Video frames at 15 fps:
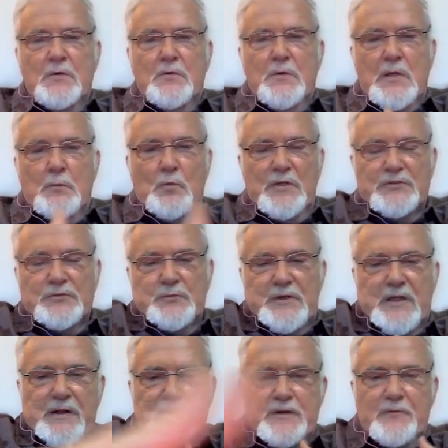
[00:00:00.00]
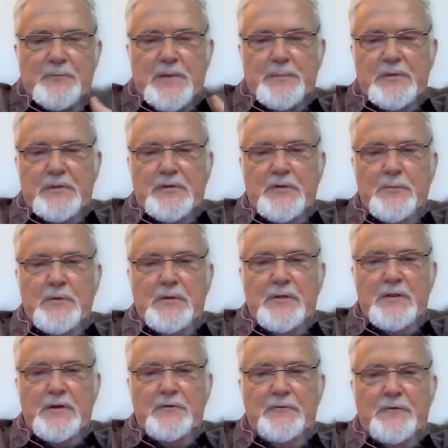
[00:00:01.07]
once we got enough people
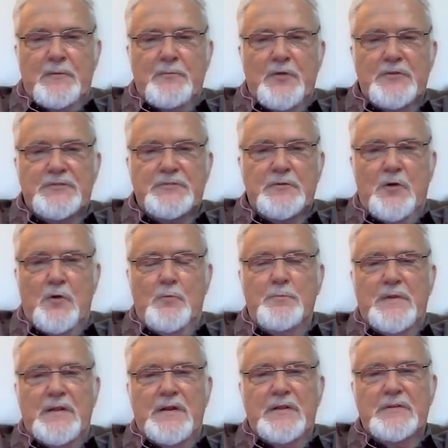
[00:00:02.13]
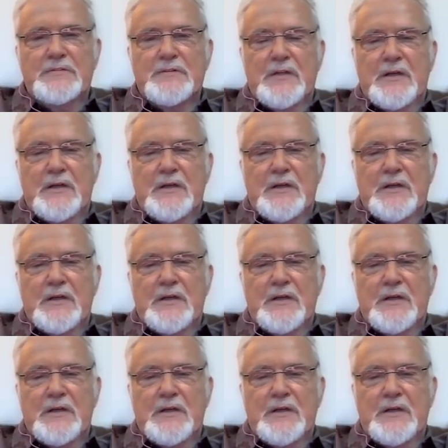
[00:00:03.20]
accumulated from those home meetings,